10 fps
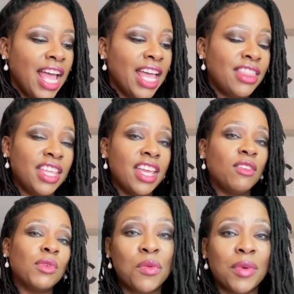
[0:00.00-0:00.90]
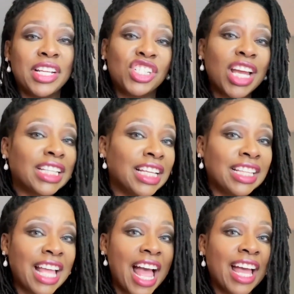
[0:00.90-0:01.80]
And then we're
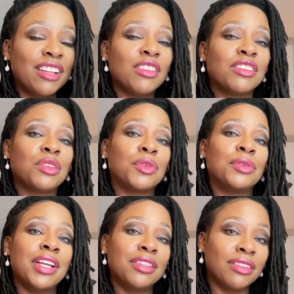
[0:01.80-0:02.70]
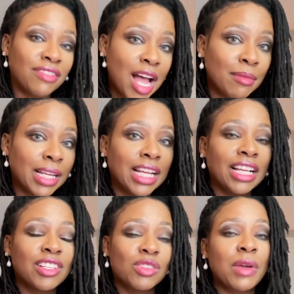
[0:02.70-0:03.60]
rejecting that through either
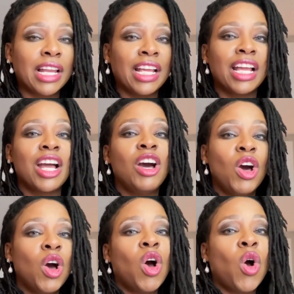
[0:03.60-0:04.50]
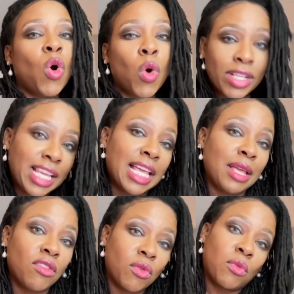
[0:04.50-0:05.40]
vomiting, sweating, or
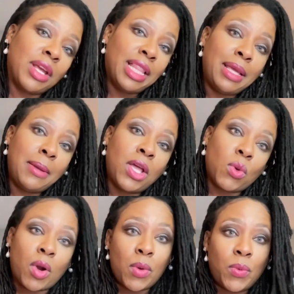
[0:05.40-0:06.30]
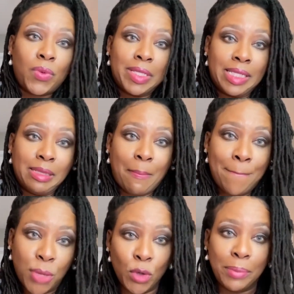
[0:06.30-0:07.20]
taking really gross
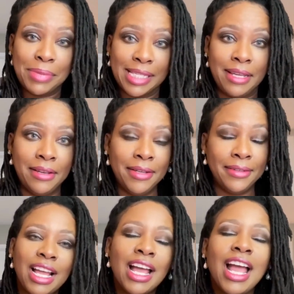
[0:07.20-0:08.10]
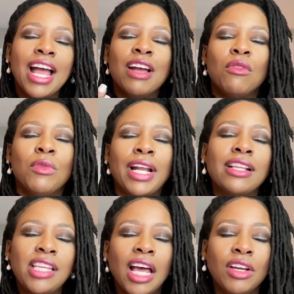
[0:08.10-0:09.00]
poops. When
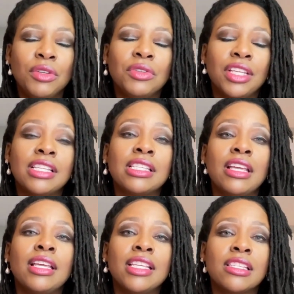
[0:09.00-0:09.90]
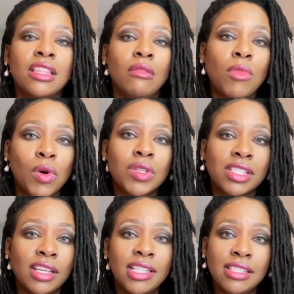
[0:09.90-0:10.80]
I tell you this is the
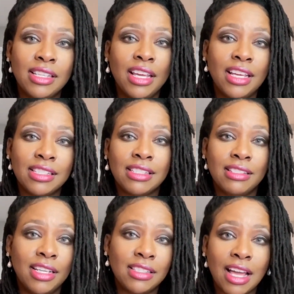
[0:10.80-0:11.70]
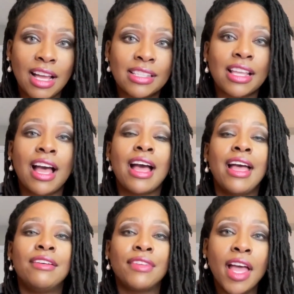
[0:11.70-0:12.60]
most intense detox I
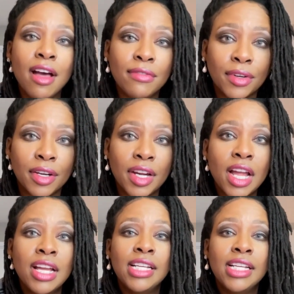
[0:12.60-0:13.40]
have ever